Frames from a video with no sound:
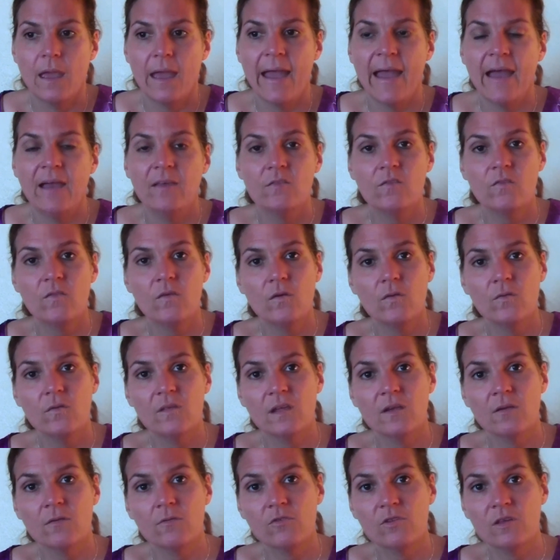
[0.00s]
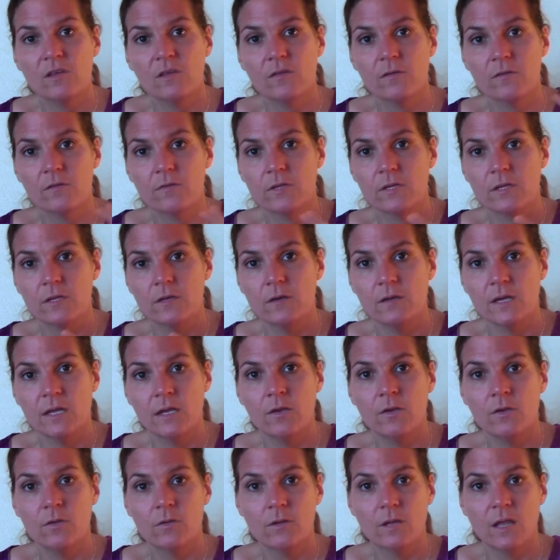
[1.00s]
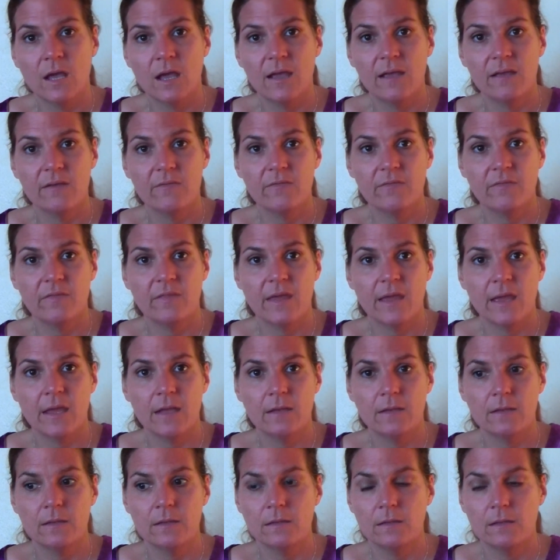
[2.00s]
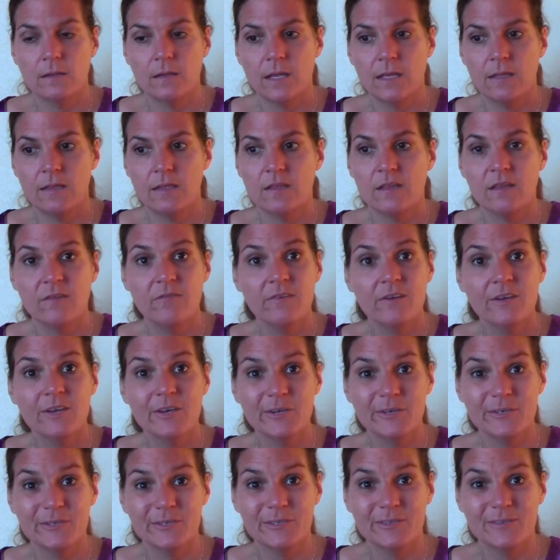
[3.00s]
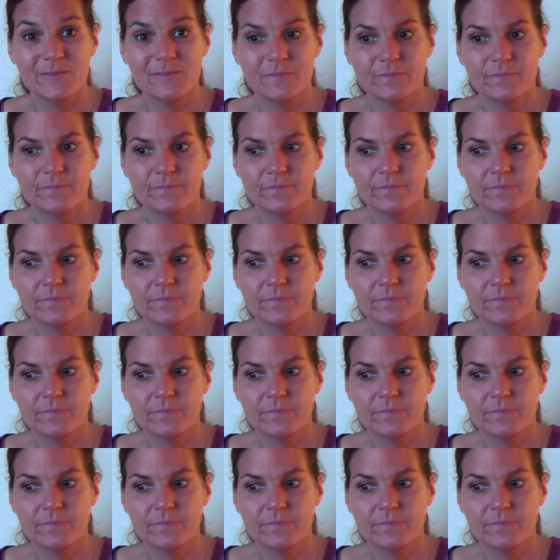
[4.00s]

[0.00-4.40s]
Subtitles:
As those energies are still in your life, then it's difficult,